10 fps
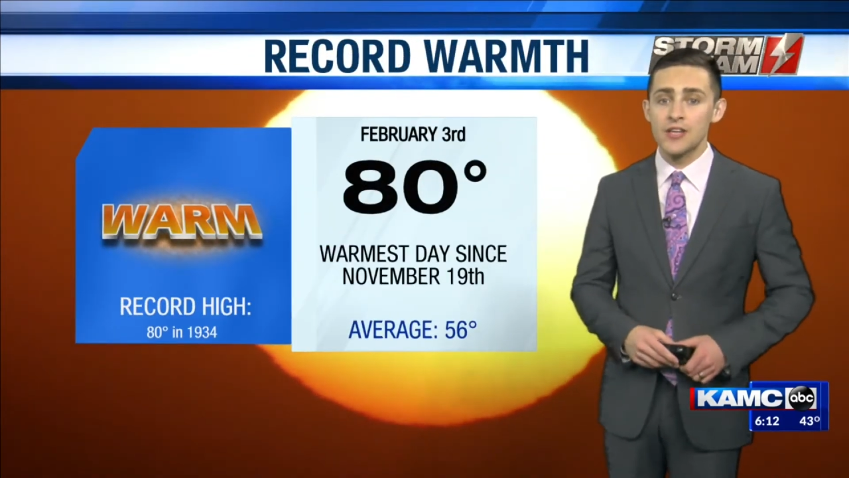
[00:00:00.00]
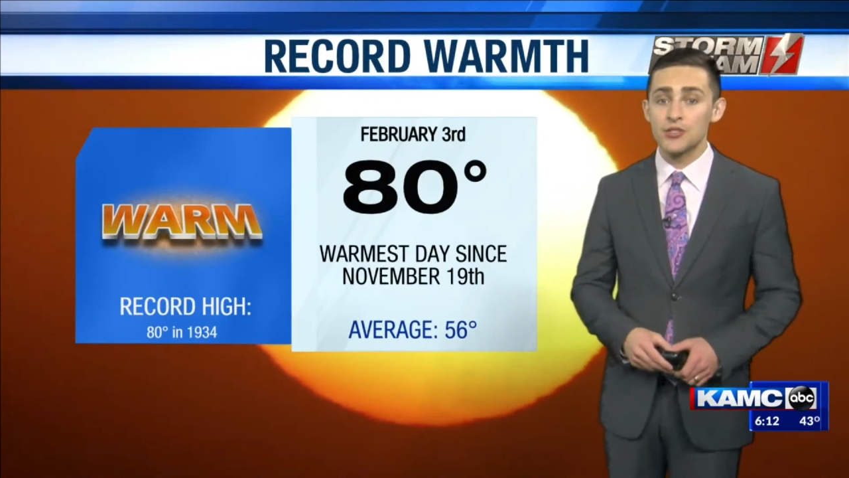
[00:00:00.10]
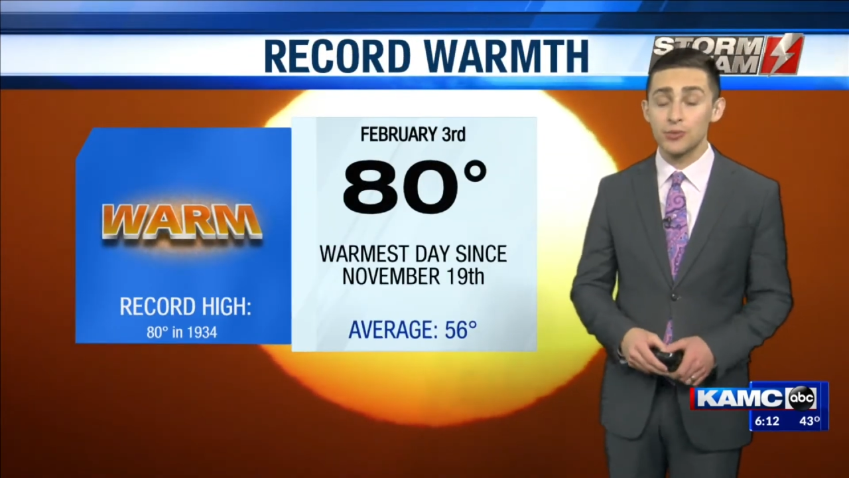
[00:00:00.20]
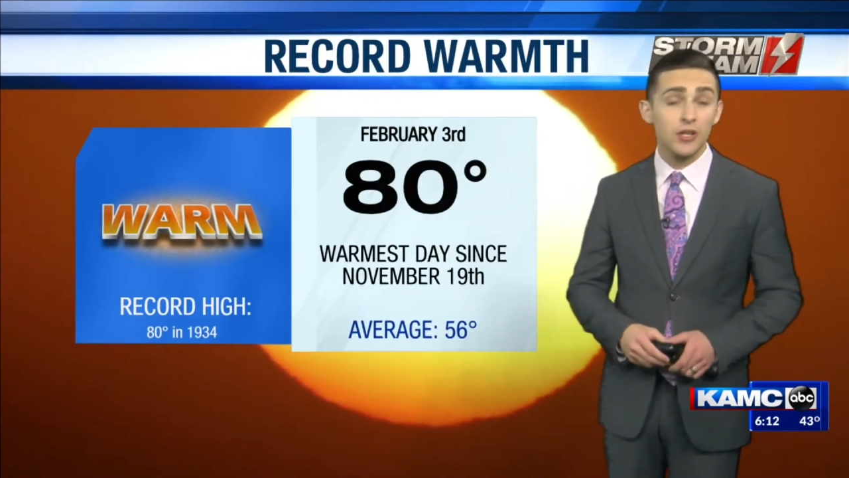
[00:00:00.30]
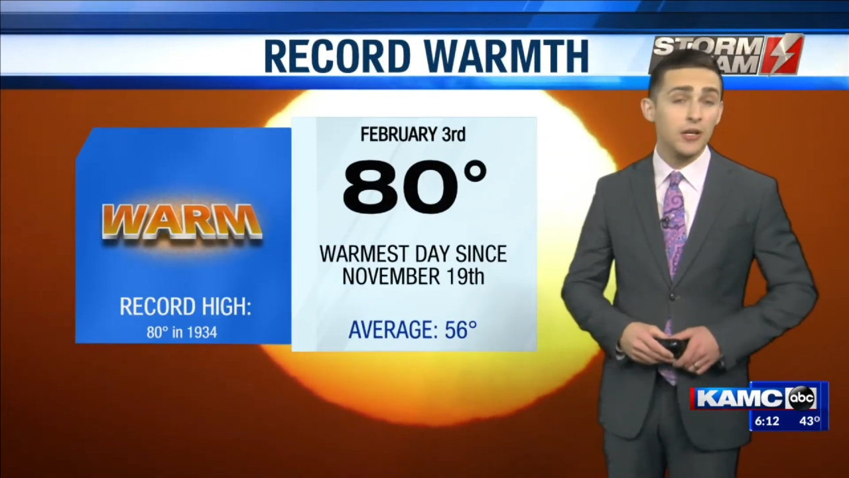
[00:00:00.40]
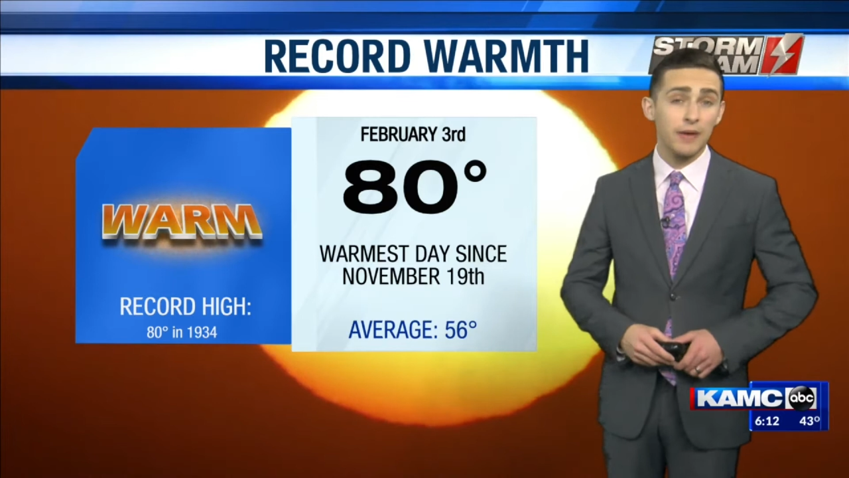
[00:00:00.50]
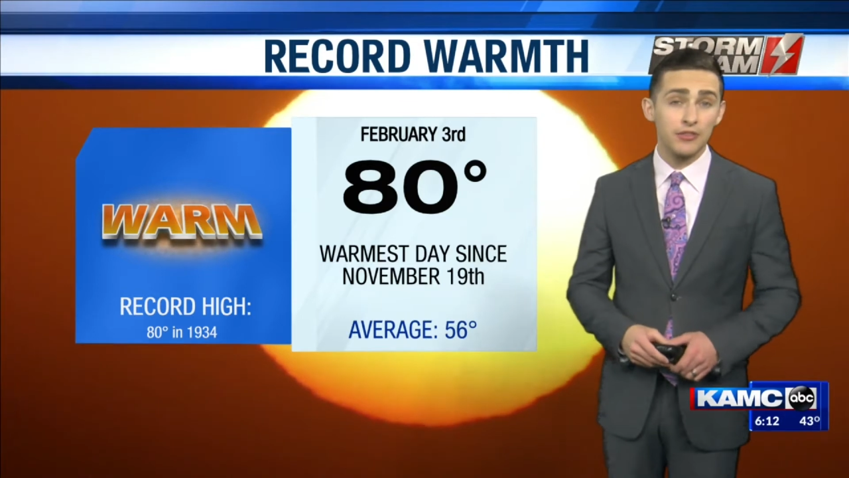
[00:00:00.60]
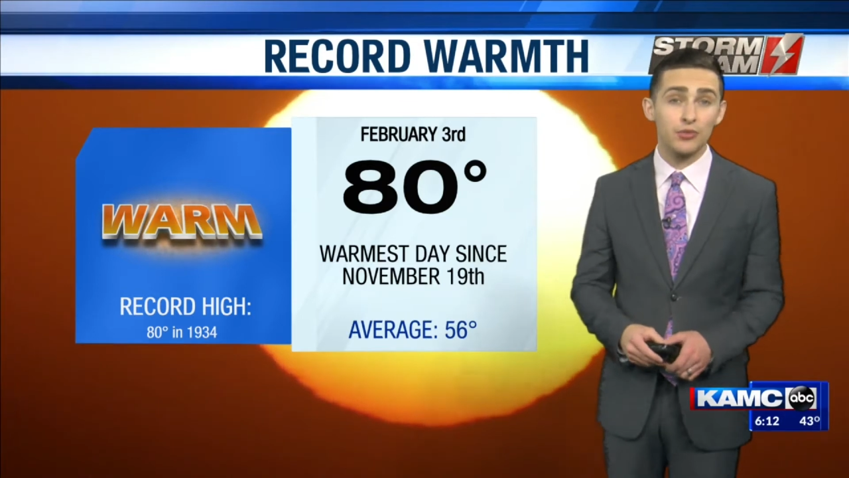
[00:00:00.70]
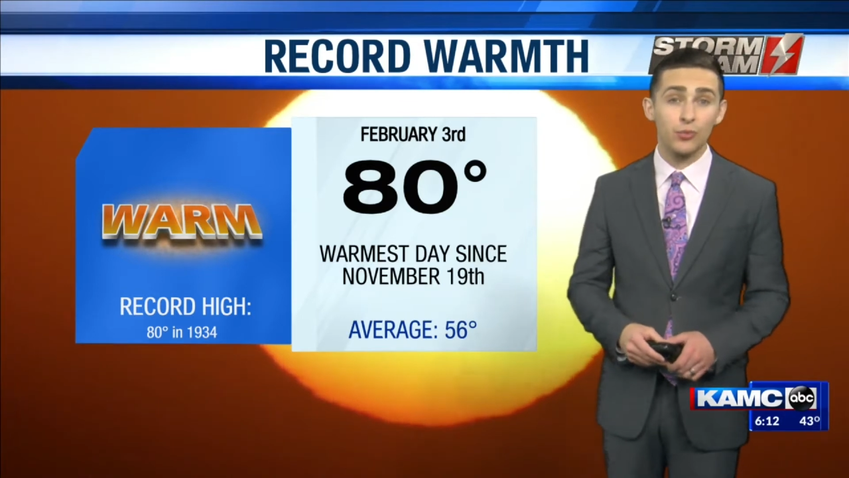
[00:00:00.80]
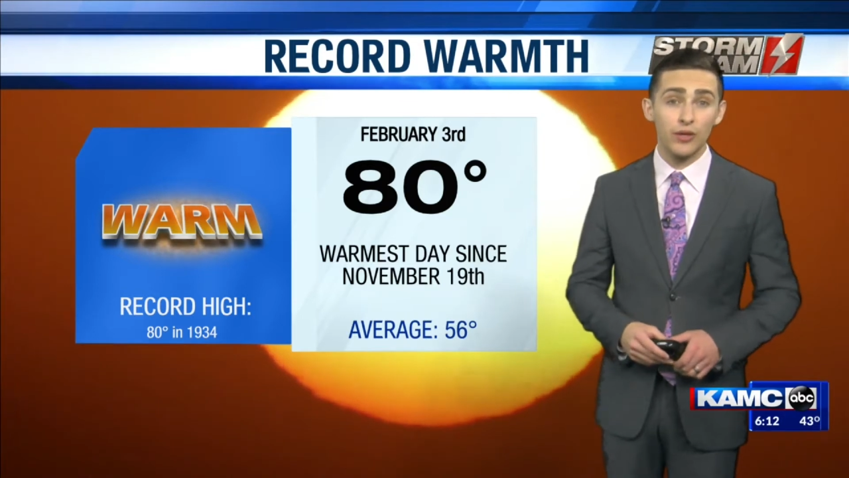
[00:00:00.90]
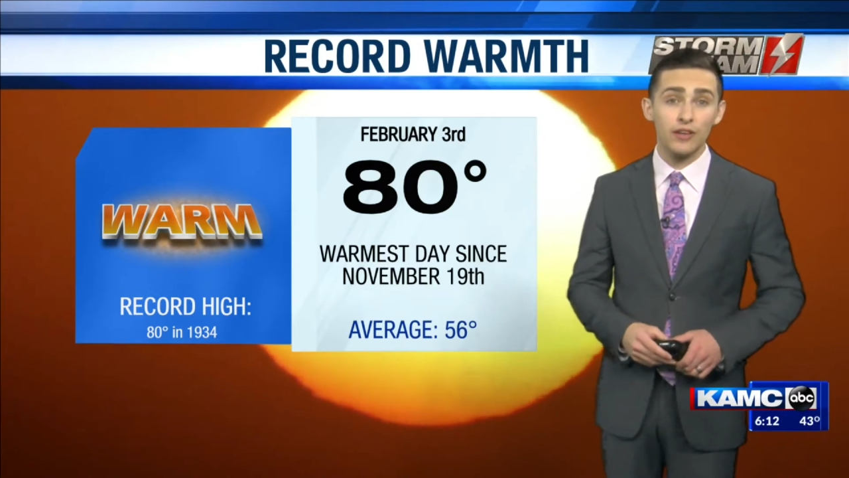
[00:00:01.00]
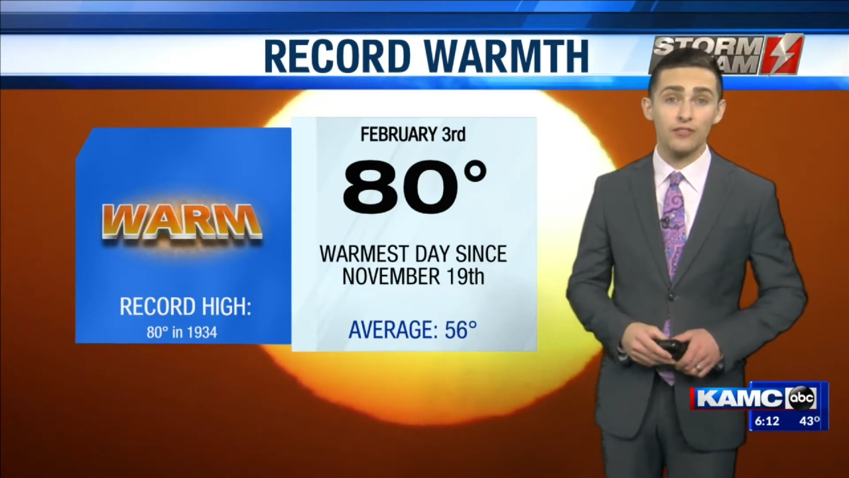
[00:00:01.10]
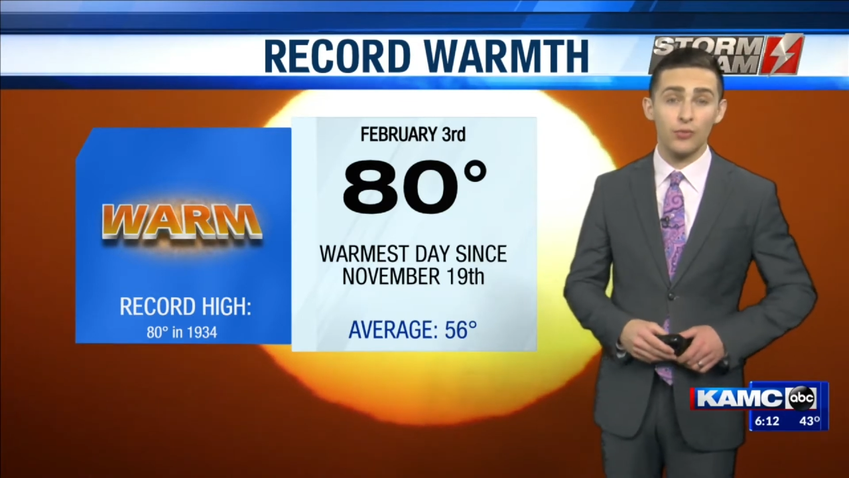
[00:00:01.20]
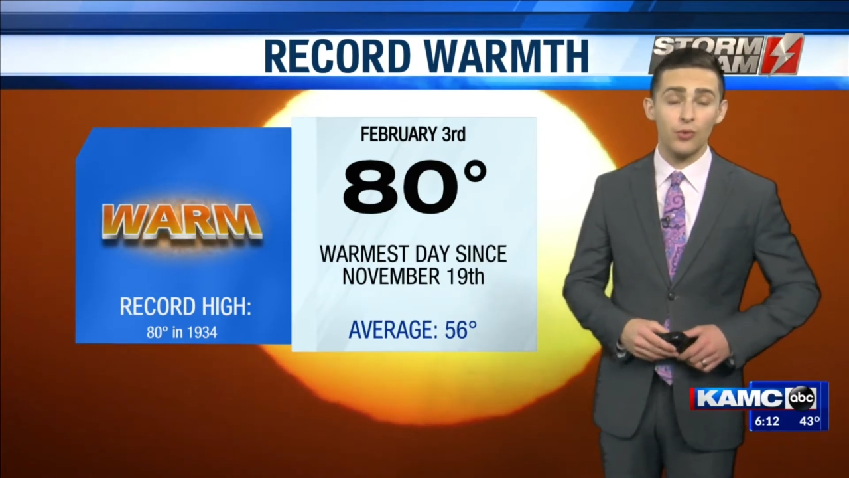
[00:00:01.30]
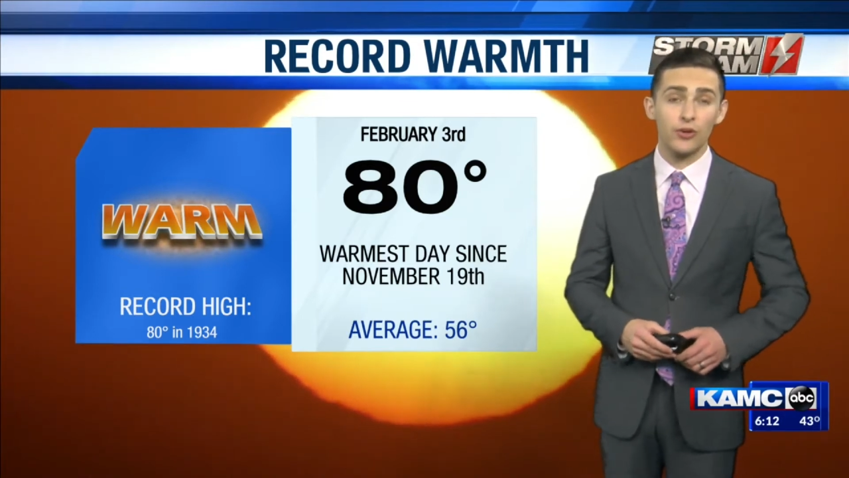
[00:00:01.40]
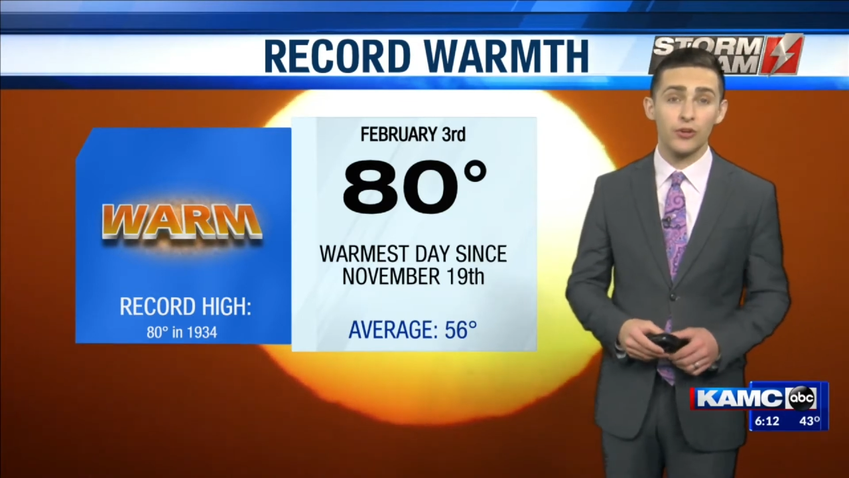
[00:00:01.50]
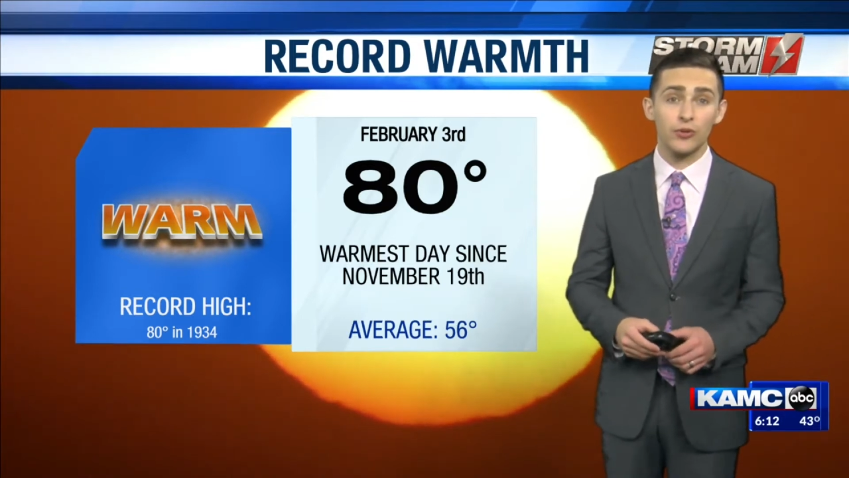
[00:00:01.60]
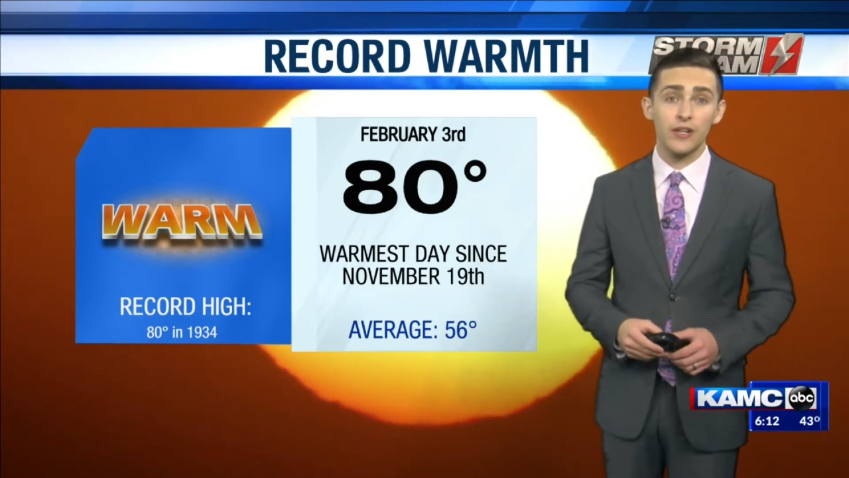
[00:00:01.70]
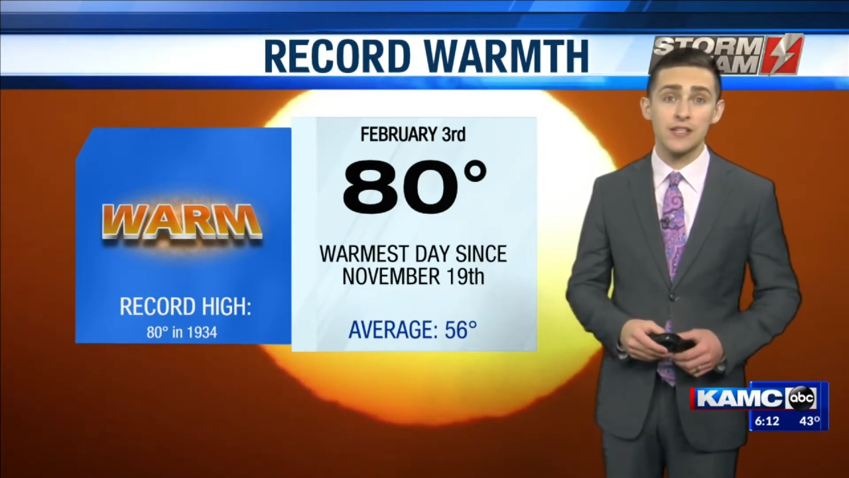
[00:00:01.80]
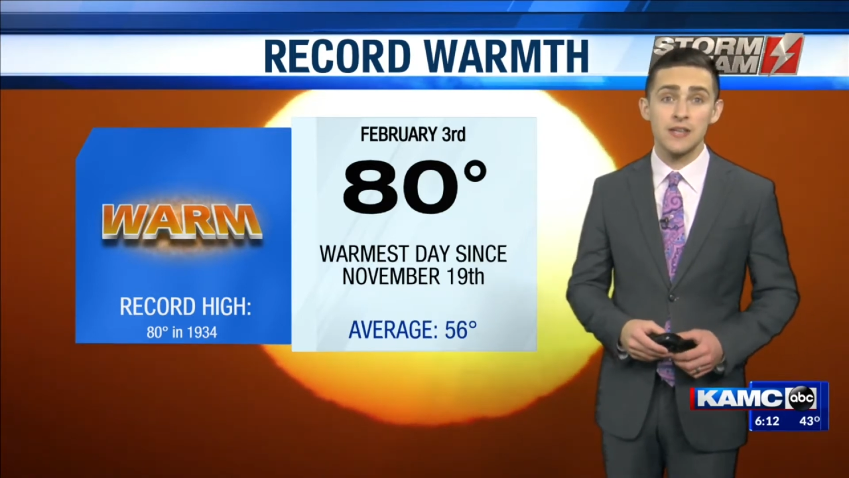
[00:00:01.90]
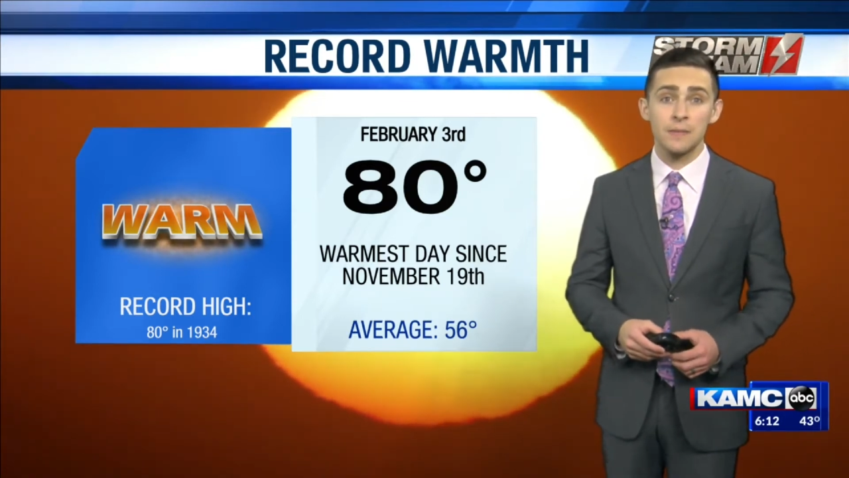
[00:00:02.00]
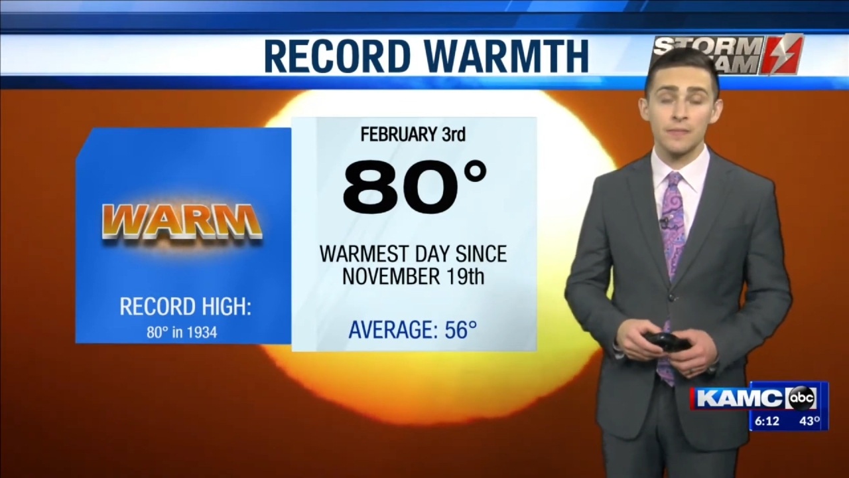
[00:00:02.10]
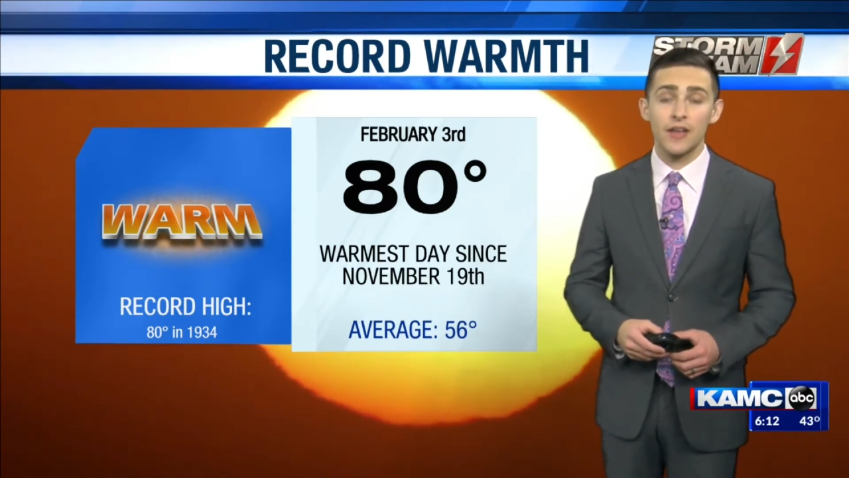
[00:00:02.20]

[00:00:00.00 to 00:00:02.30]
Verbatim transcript: So we're talking about 24 degrees